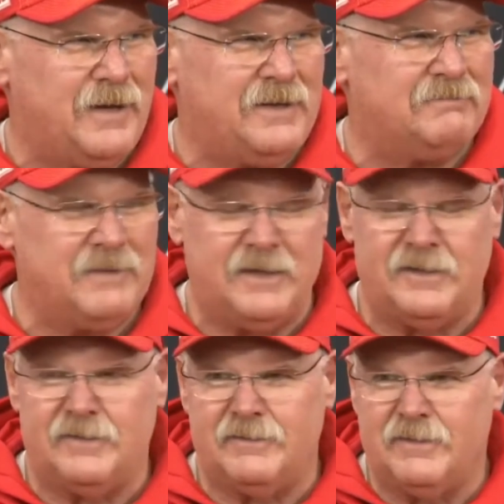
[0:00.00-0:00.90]
And
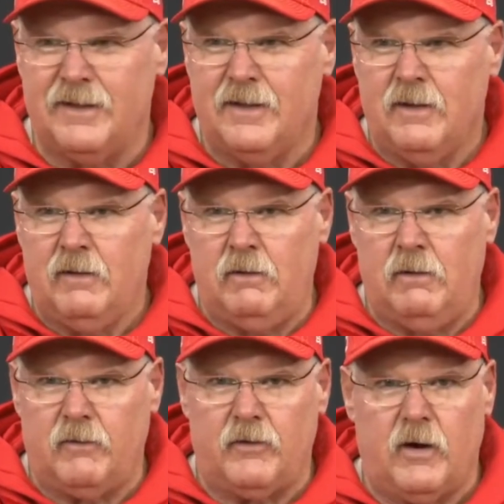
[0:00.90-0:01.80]
if
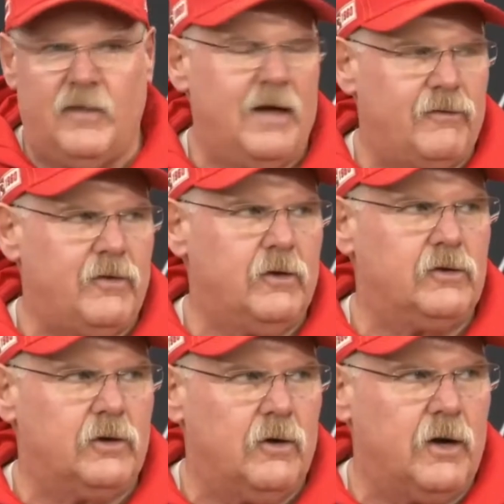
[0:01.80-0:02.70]
you're on that field, you go
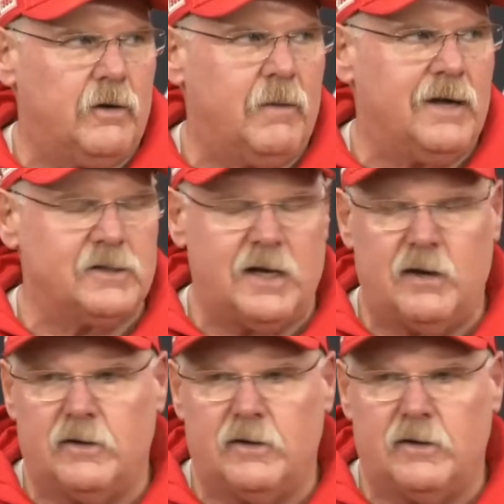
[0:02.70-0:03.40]
100 miles an hour and you